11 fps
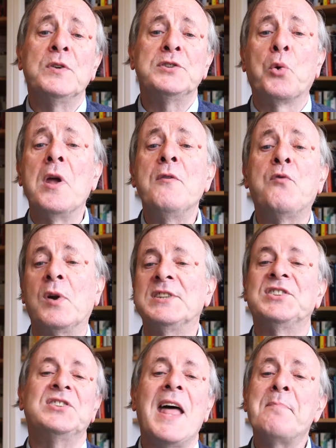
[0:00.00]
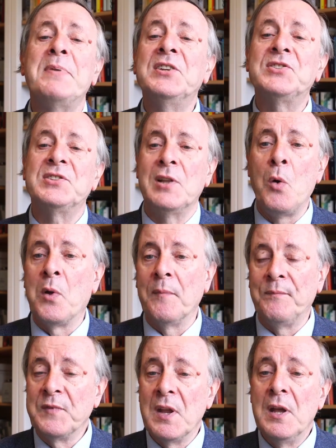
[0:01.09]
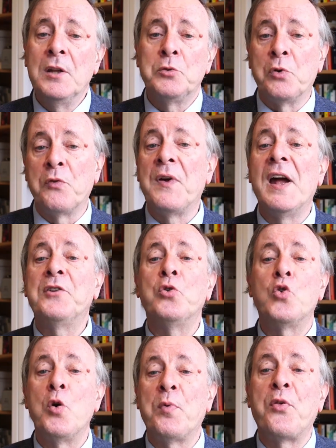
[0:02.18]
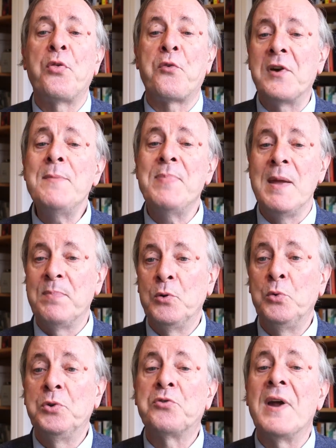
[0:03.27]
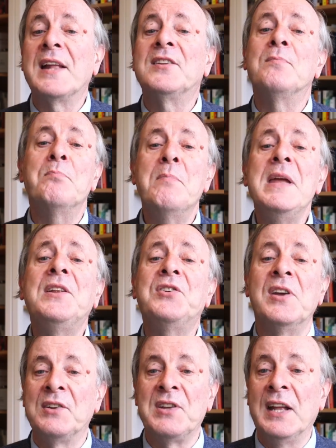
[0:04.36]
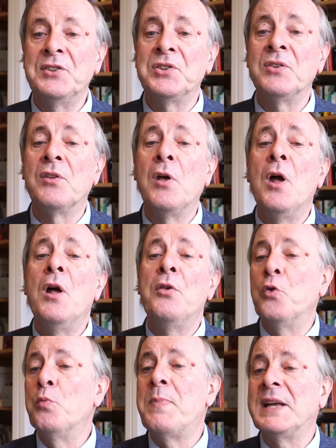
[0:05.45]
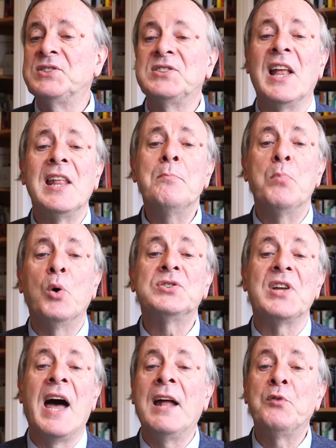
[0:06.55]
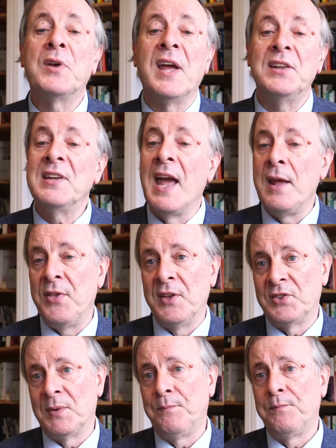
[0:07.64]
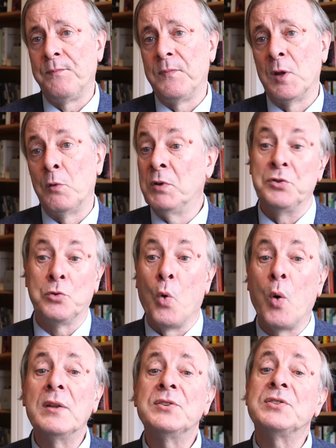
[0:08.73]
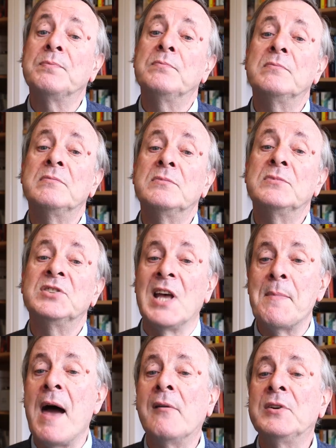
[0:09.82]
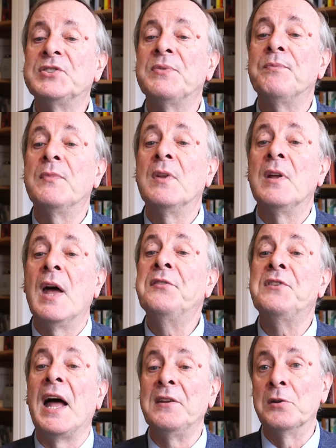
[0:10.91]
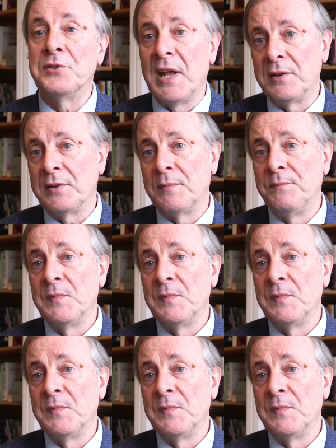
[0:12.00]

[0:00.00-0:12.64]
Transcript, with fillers: was looking for a snappy slogan to refer to a group of three people who'd attracted media attention through best-selling books advocating atheism. Richard Dawkins, Sam Harris, and Daniel Dennett.